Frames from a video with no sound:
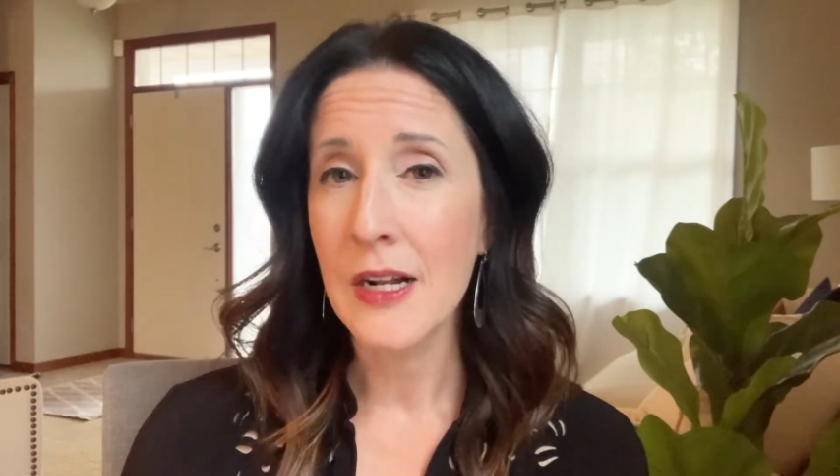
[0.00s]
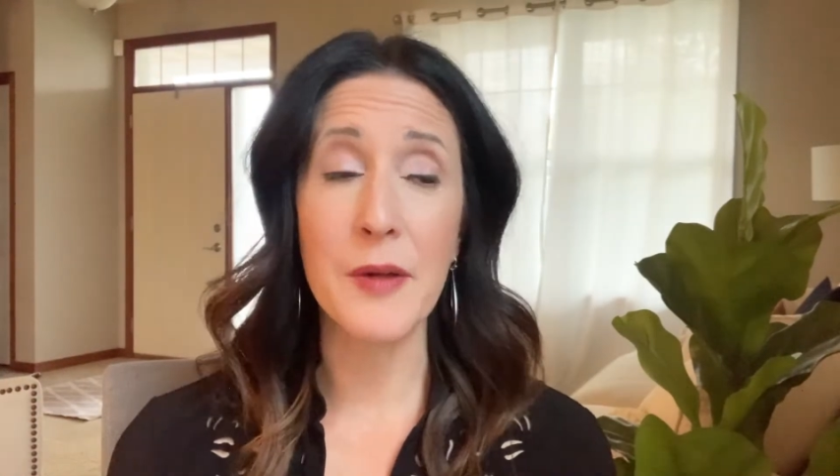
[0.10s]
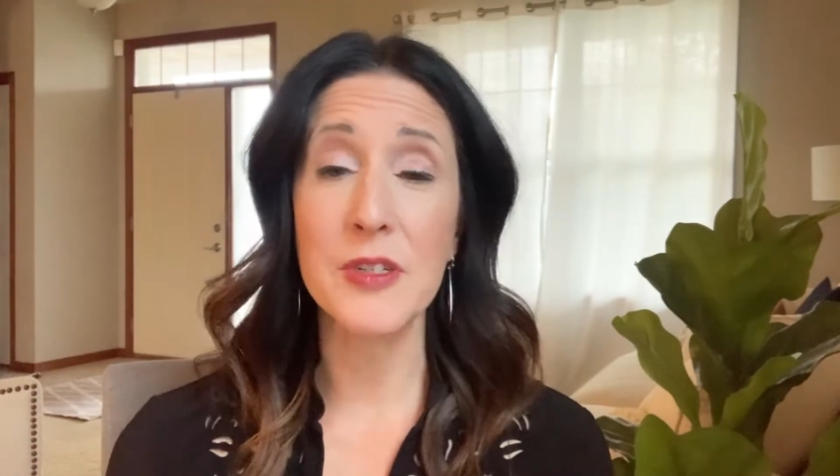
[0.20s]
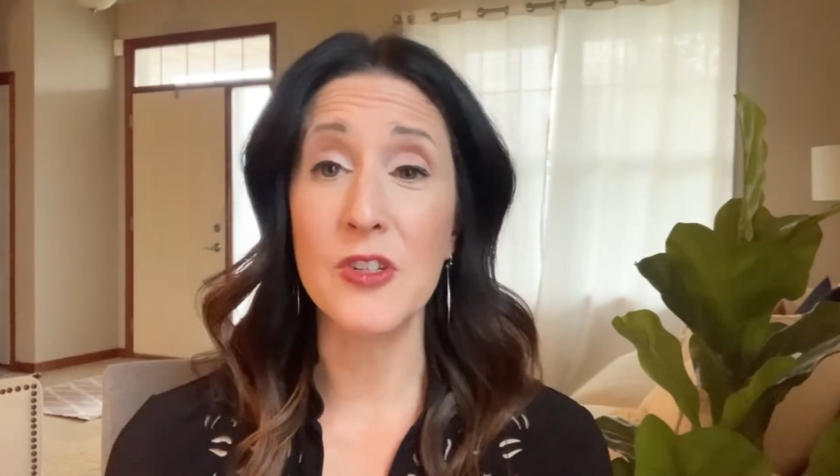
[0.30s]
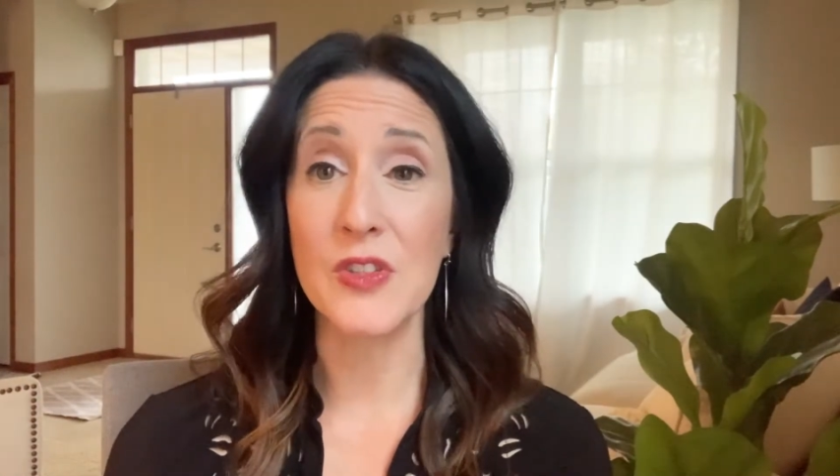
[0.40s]
I
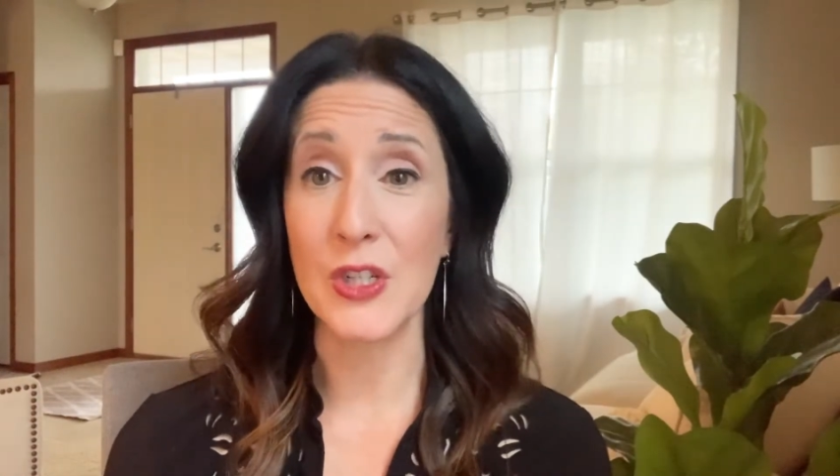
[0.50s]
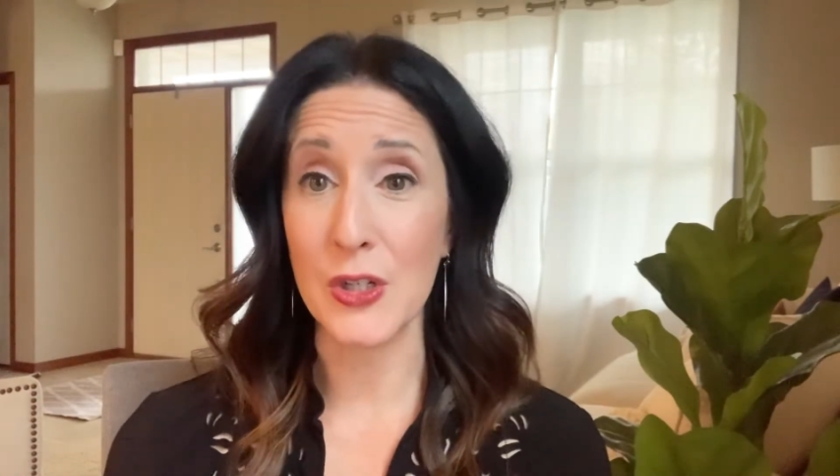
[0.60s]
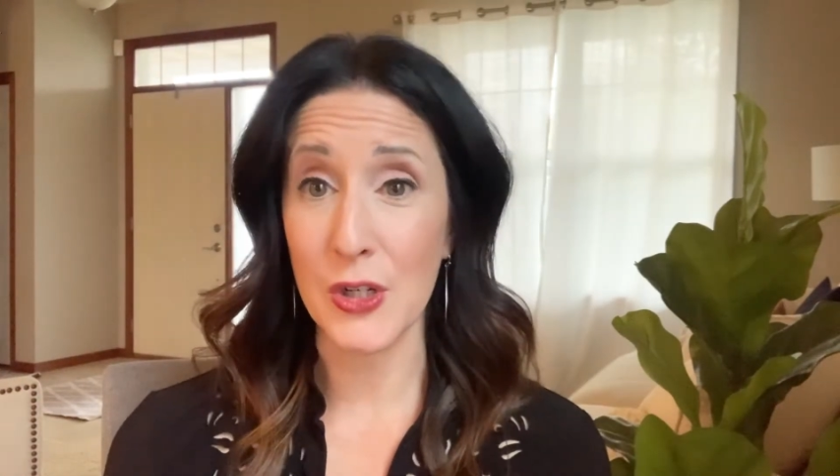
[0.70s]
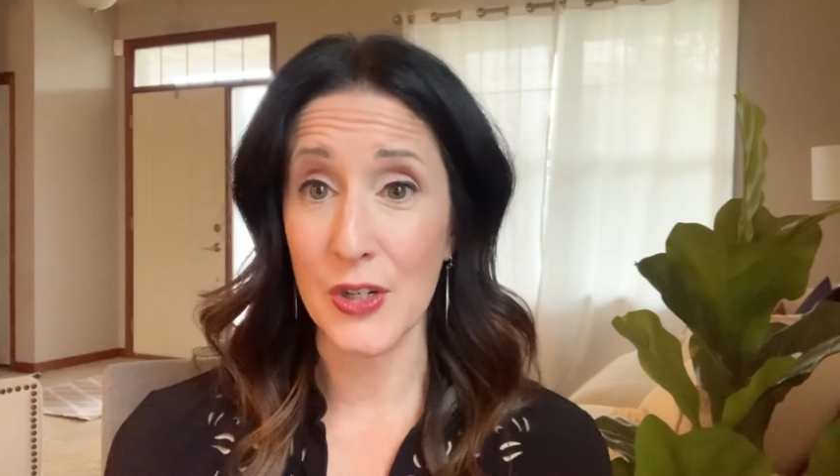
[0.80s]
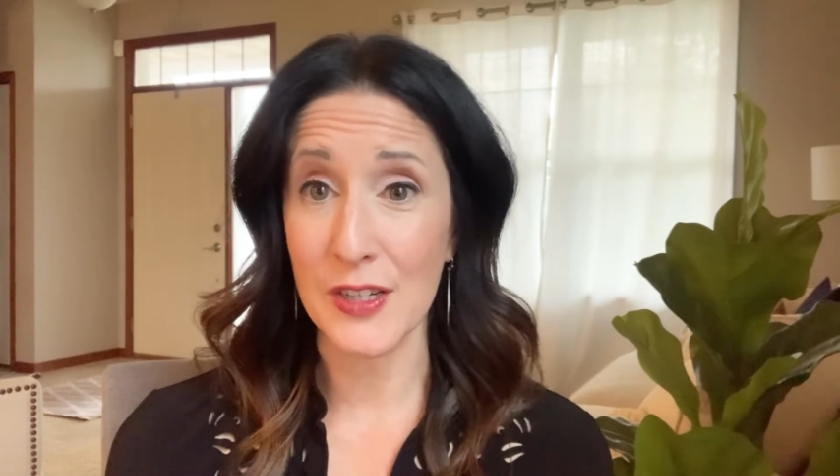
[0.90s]
would just
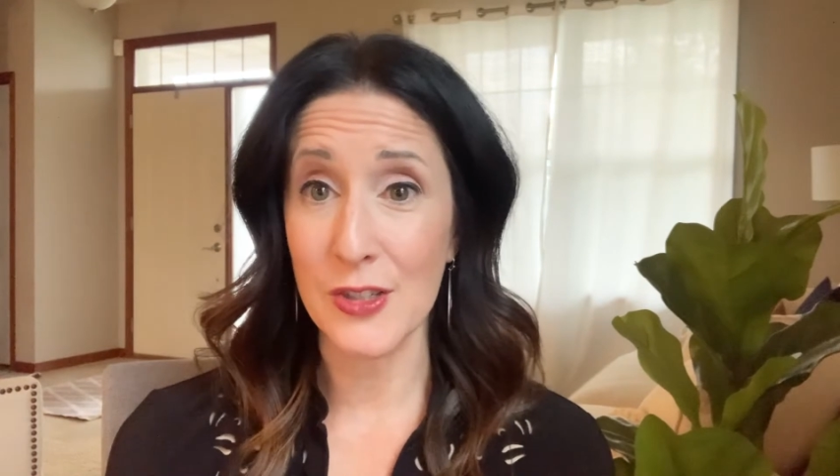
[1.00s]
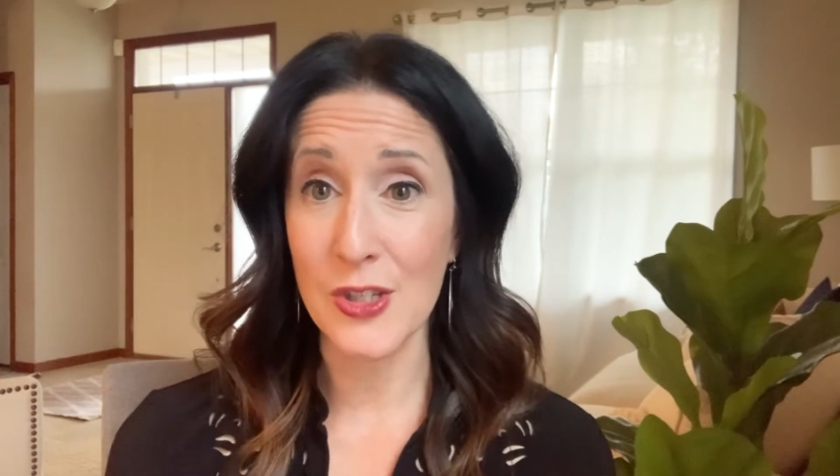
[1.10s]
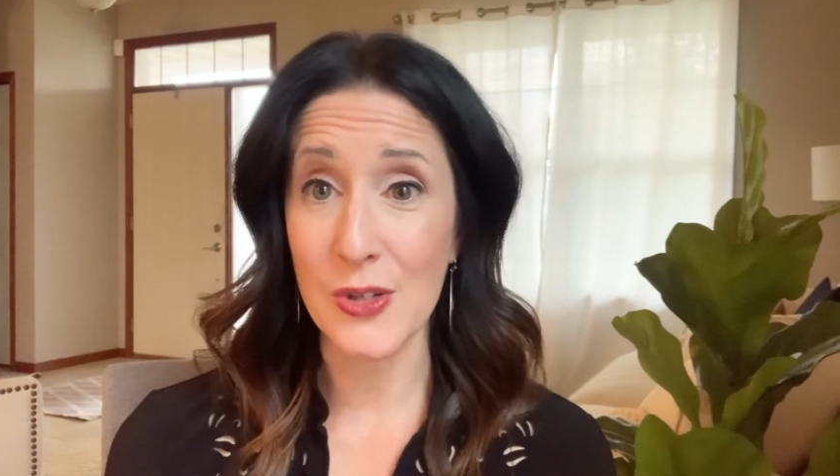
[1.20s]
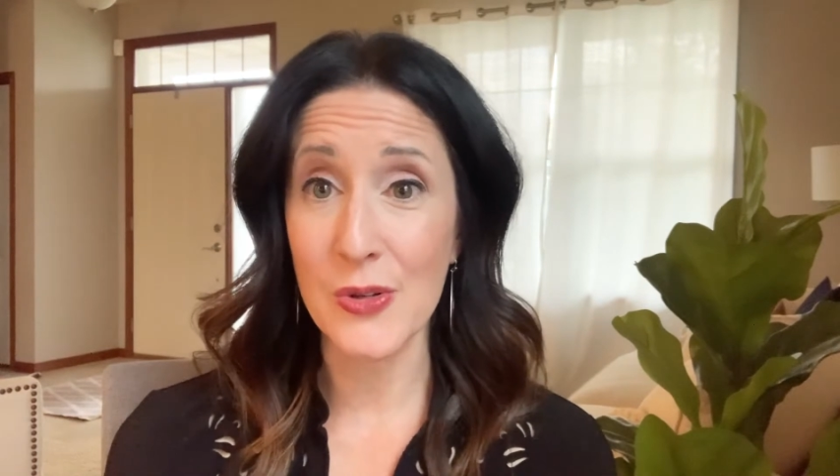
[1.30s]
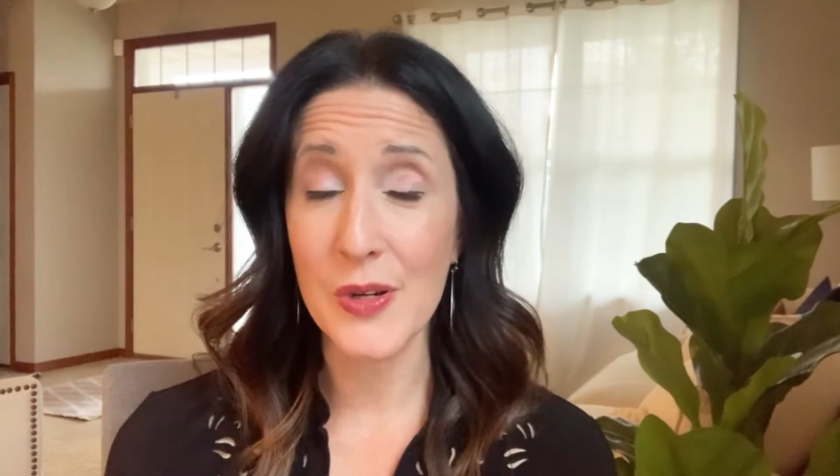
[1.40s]
encourage
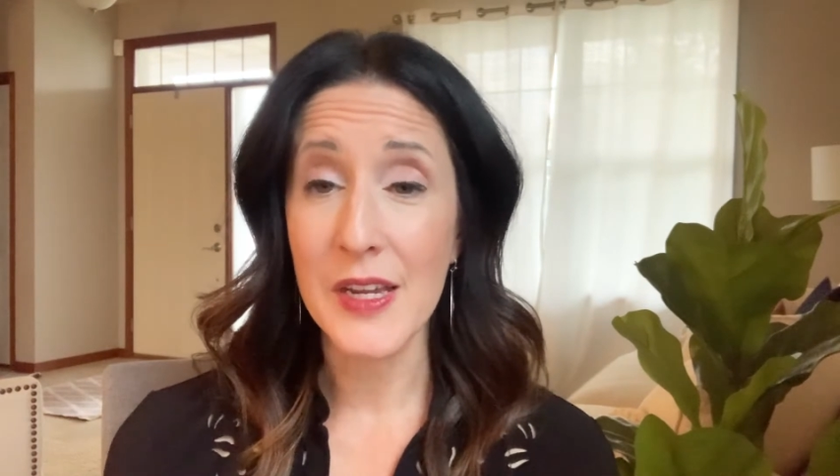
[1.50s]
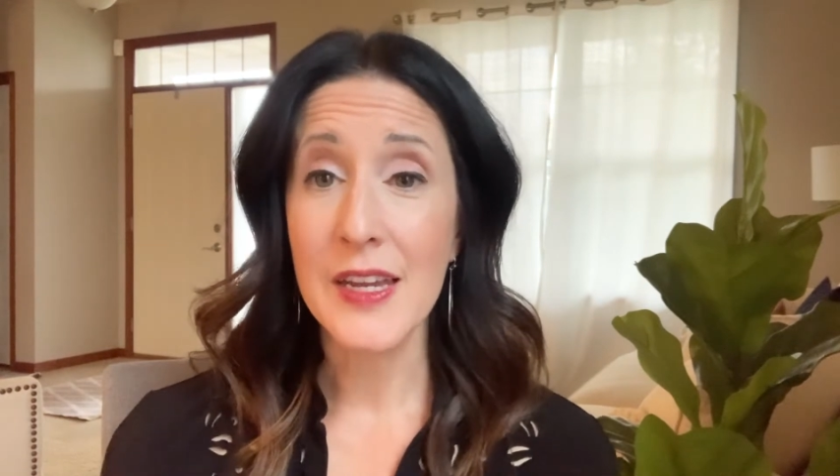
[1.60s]
you